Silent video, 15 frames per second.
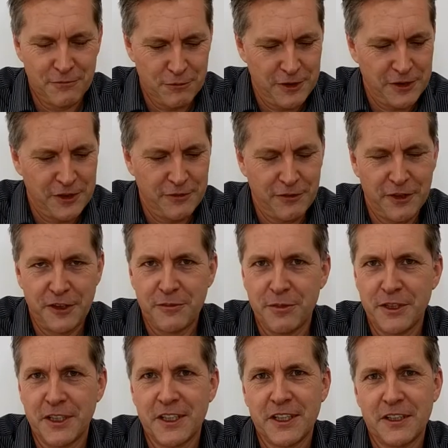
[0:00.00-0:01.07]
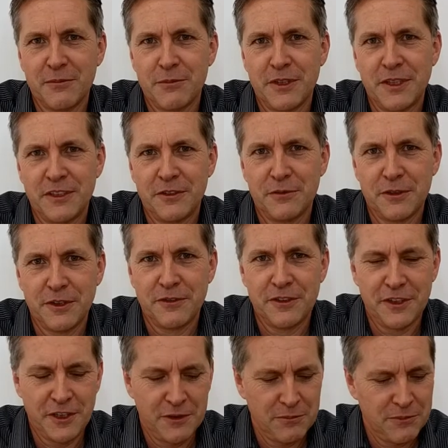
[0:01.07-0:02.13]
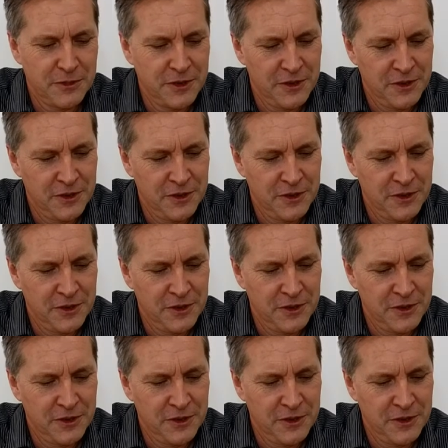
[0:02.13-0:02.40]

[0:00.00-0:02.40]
relatively speaking, compared to FDM.